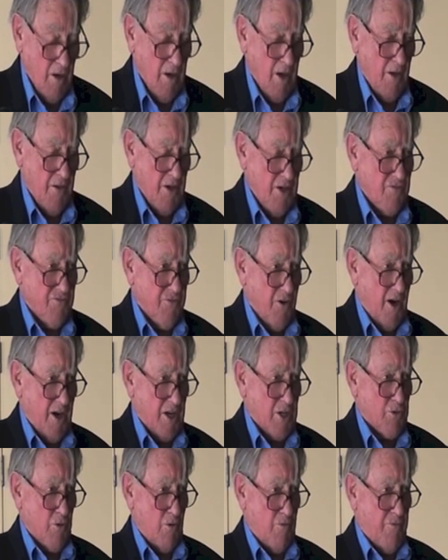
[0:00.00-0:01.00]
Now these
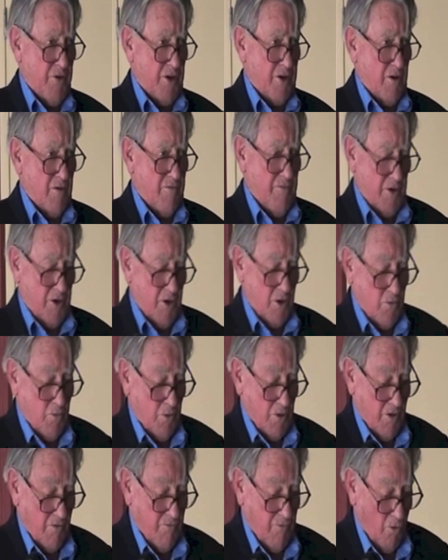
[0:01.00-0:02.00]
fighters were fitted, fitted
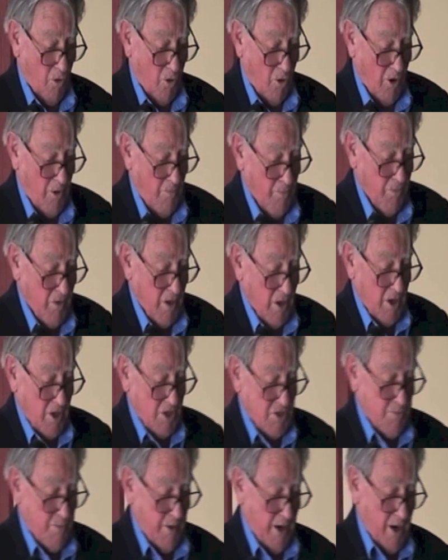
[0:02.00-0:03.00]
with a four
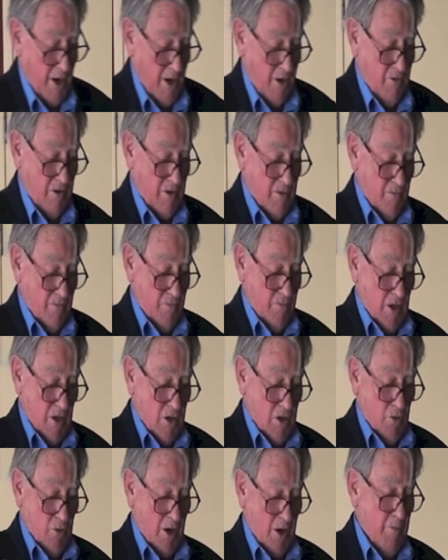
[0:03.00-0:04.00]
Hispano
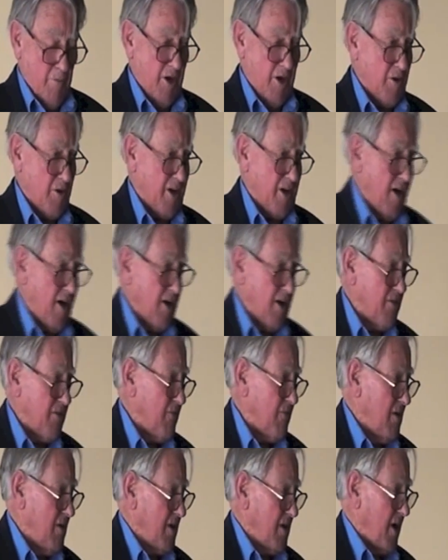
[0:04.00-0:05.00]
20 meter
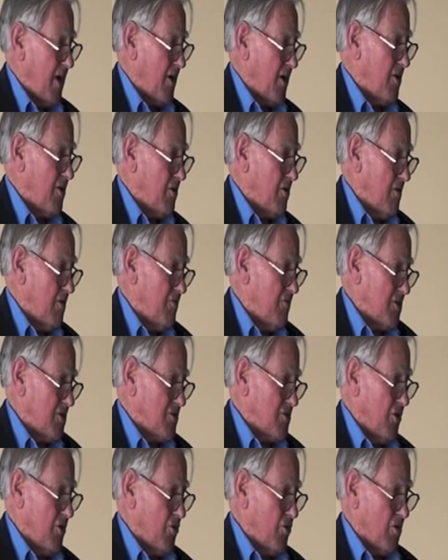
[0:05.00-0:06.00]
cannon. Cannon, you've
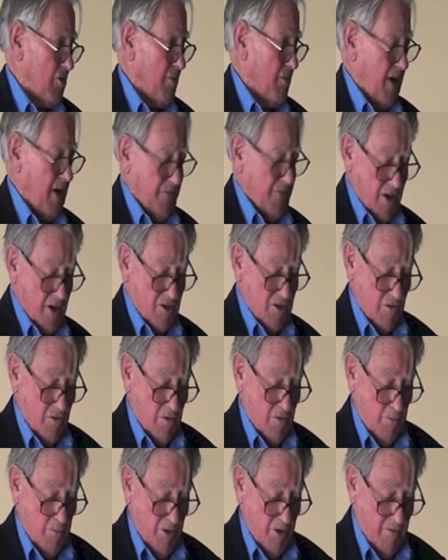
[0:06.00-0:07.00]
just heard all about those
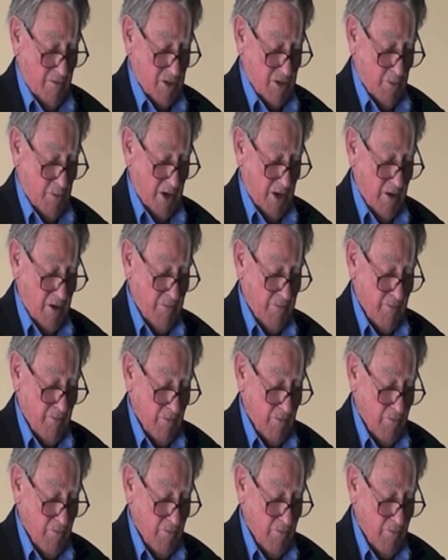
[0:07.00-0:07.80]
from the previous speaker.